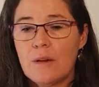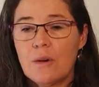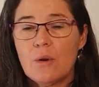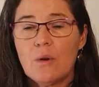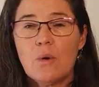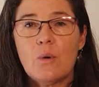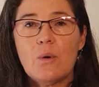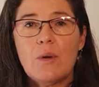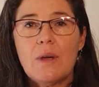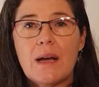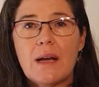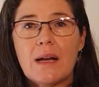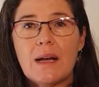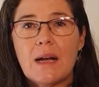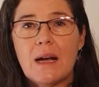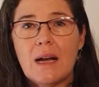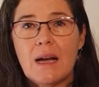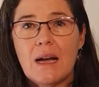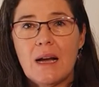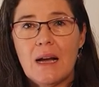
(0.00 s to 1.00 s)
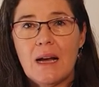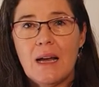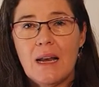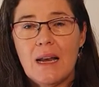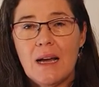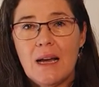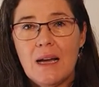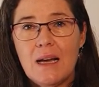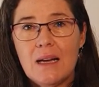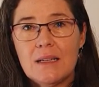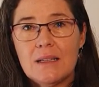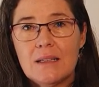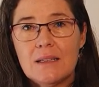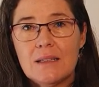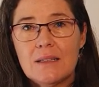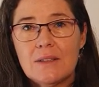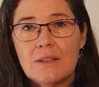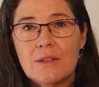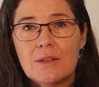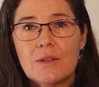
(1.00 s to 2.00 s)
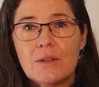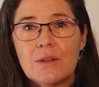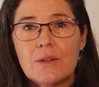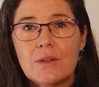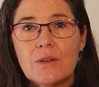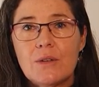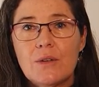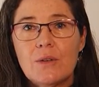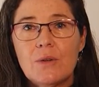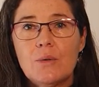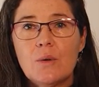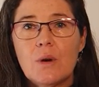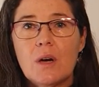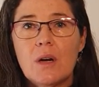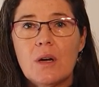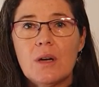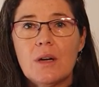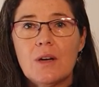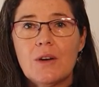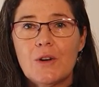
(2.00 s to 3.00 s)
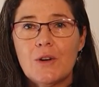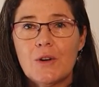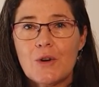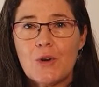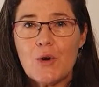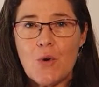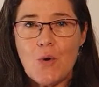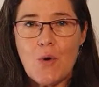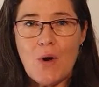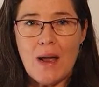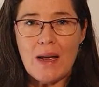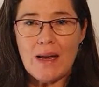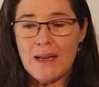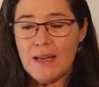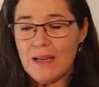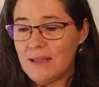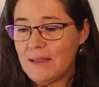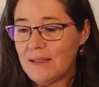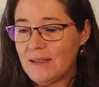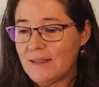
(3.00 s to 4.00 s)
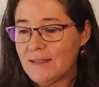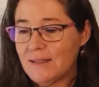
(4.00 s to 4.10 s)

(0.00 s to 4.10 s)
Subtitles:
Uya kala, you are crying.